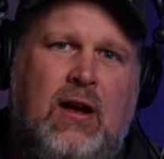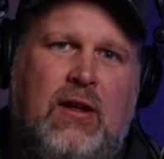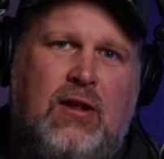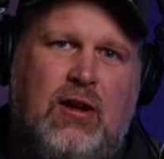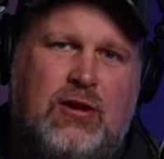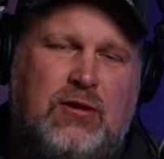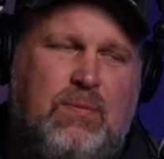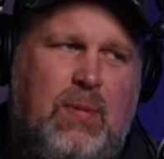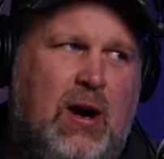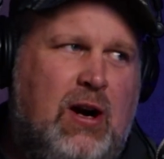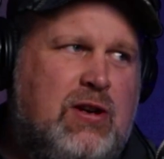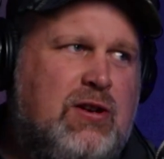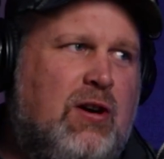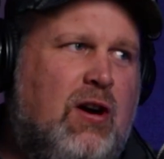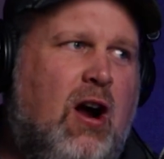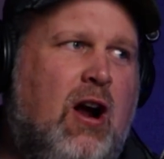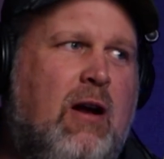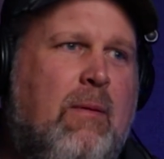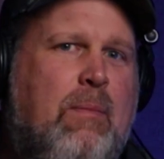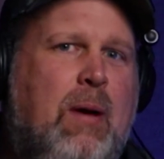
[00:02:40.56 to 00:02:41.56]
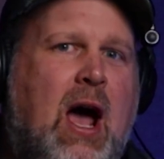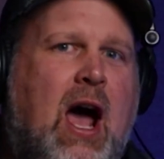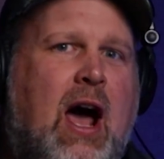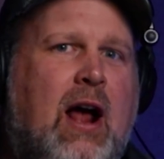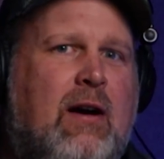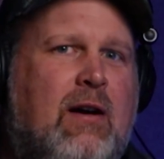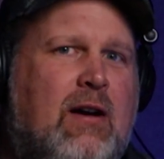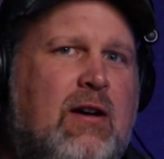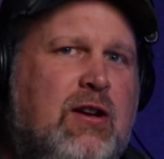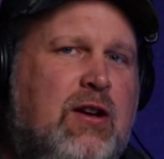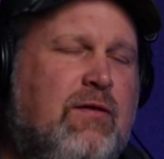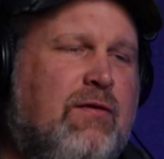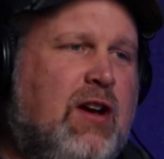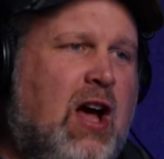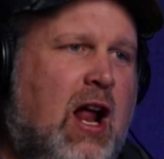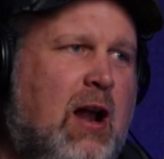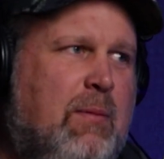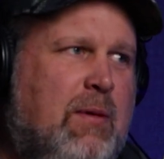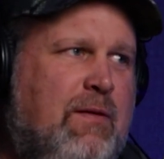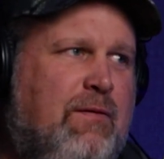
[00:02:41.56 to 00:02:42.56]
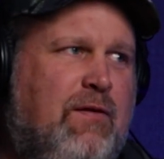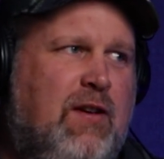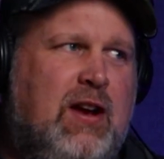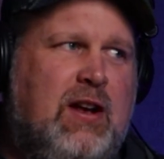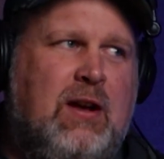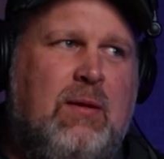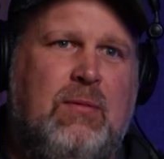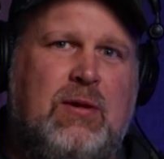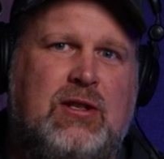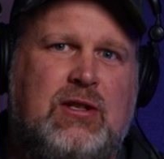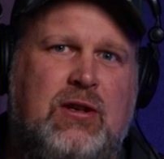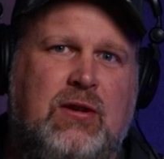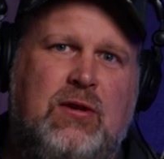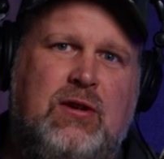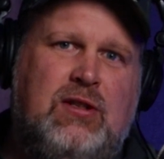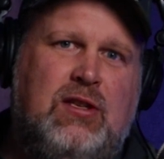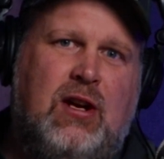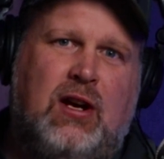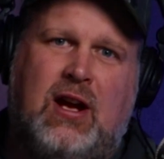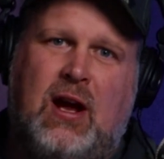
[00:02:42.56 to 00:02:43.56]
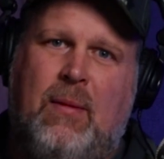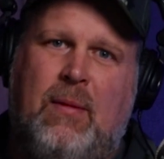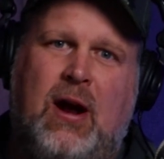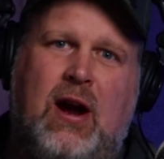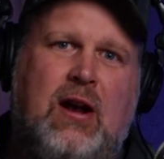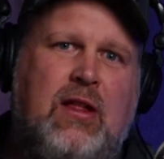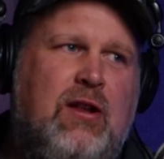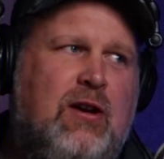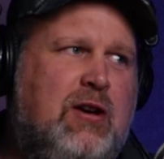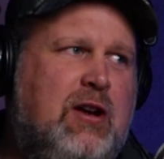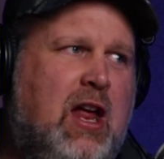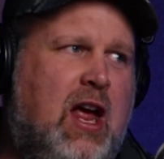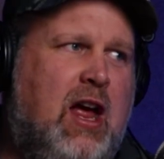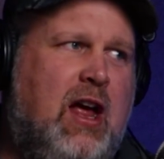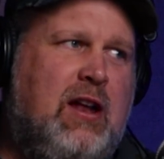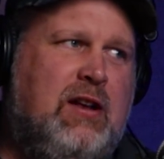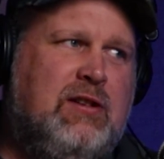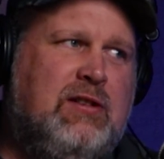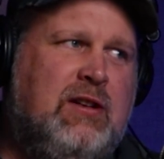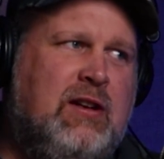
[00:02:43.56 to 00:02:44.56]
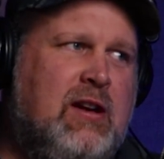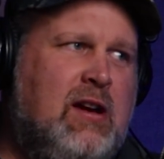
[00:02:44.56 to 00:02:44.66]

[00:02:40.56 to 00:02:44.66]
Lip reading: Those bears are on a pattern. You've got to be feeding them as soon as they come out of their dens.